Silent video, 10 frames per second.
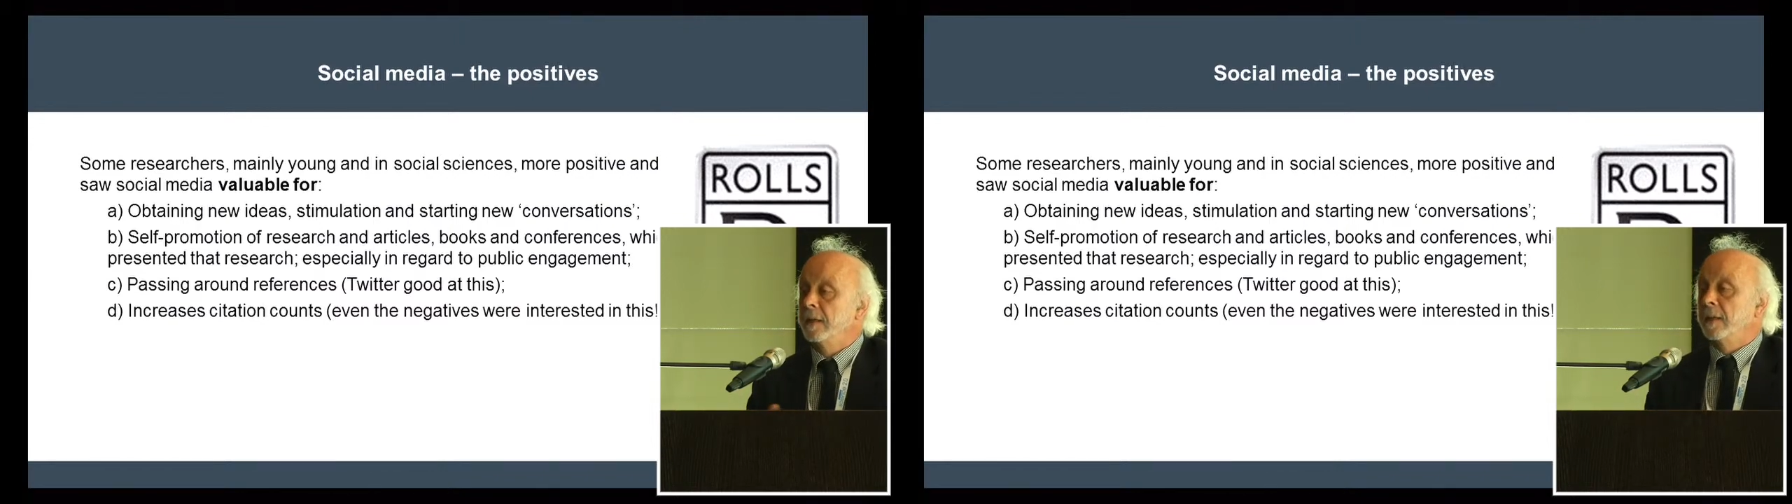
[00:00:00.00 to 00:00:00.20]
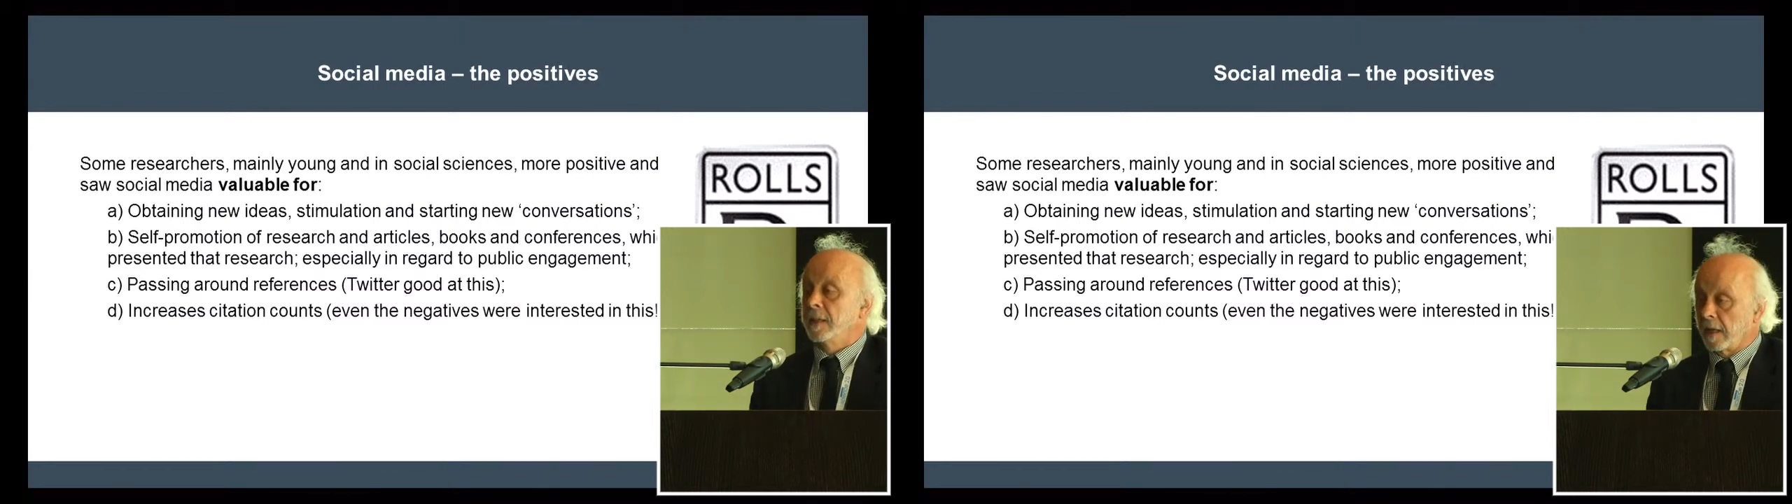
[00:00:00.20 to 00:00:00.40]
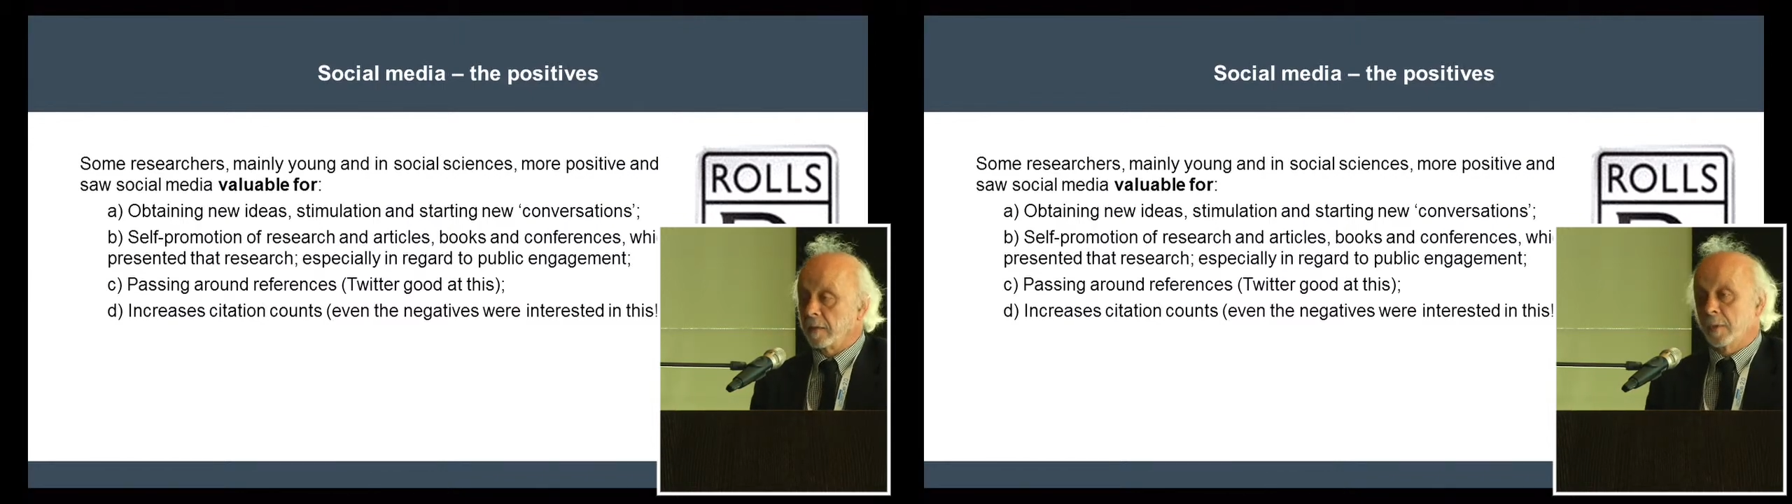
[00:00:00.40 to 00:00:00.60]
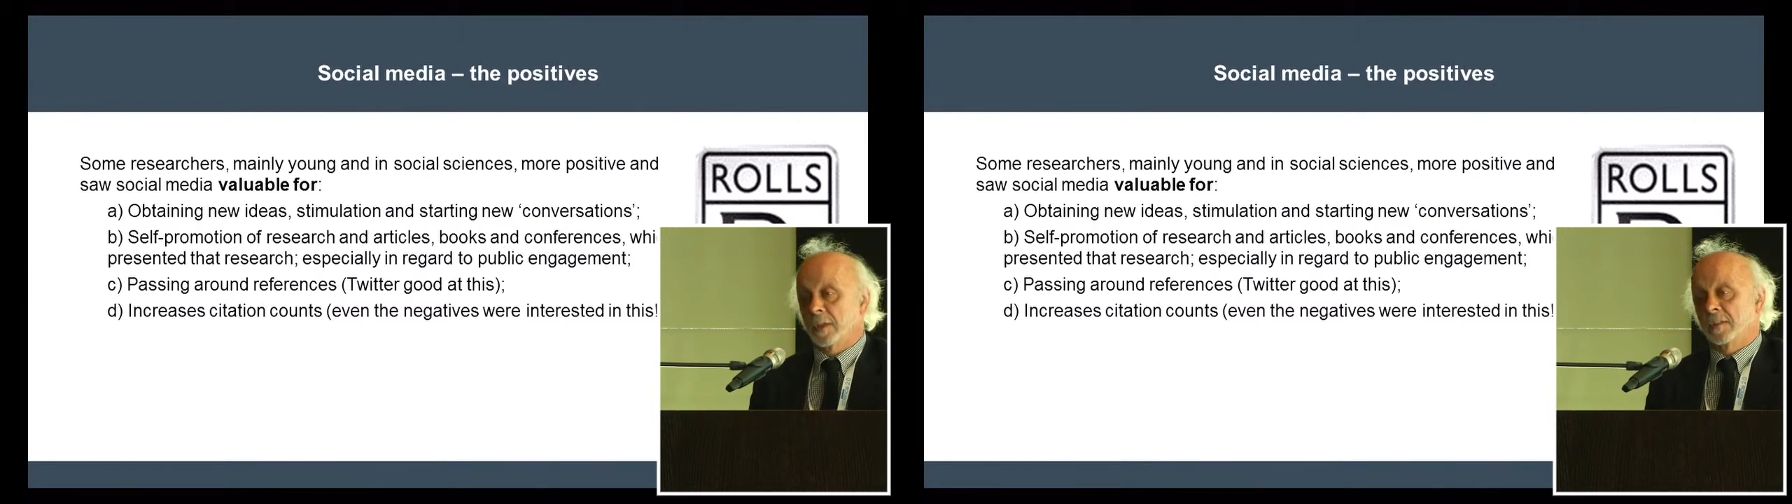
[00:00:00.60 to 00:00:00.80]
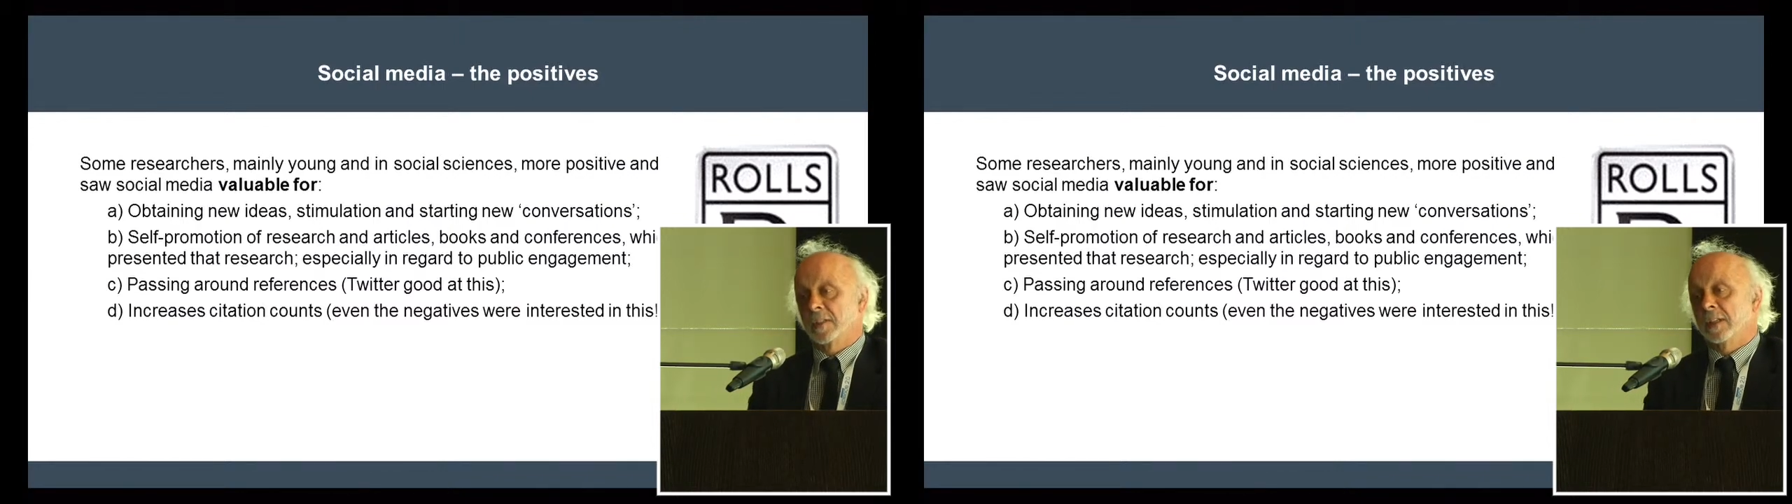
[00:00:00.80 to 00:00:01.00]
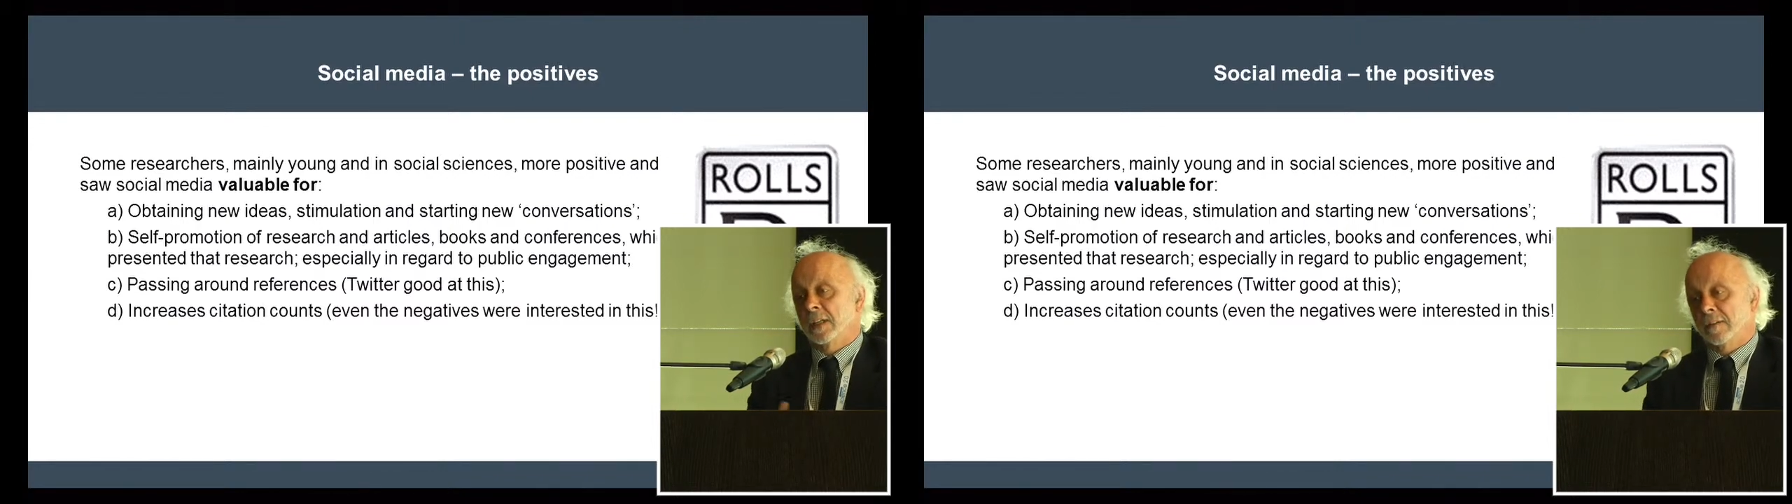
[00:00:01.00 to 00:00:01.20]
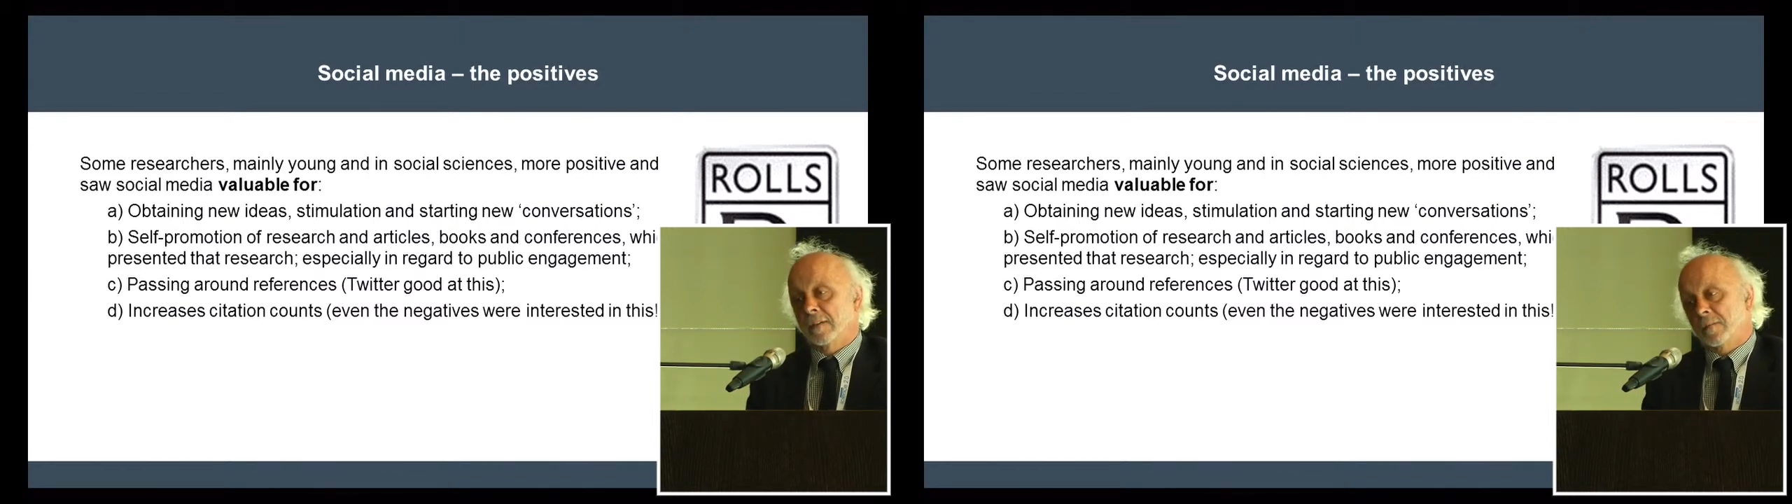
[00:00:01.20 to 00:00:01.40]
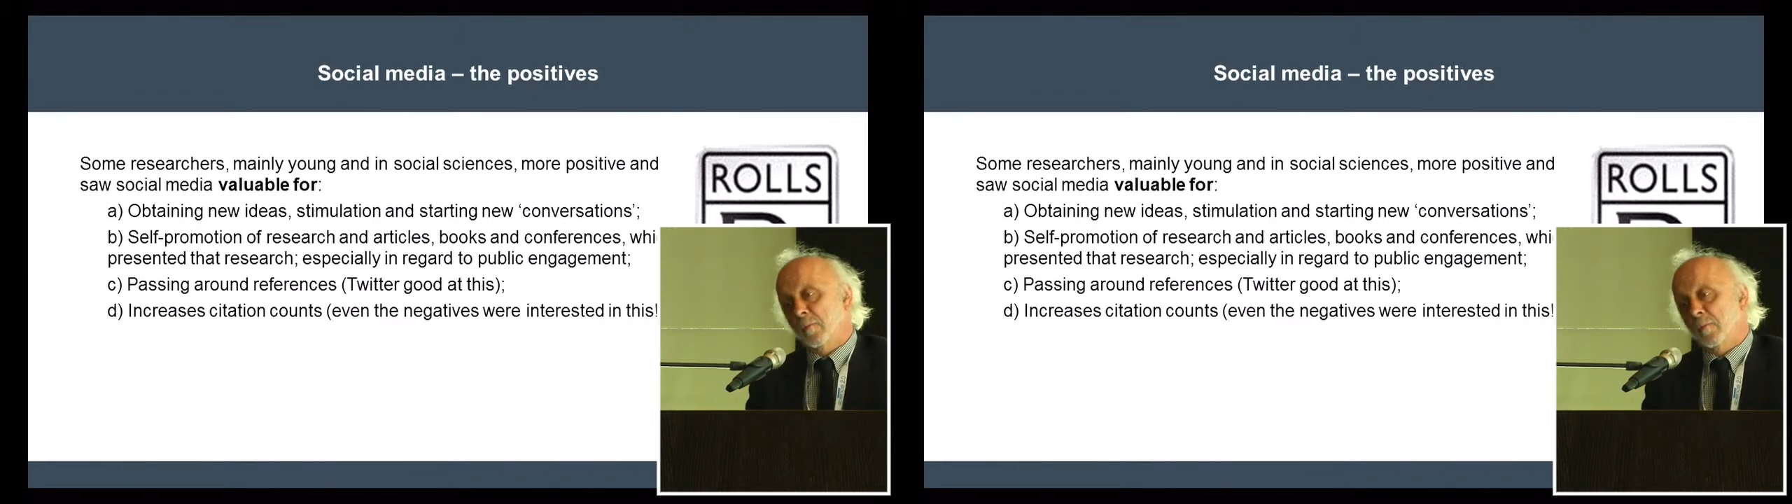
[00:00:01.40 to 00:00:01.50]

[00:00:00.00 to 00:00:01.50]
In other words, it,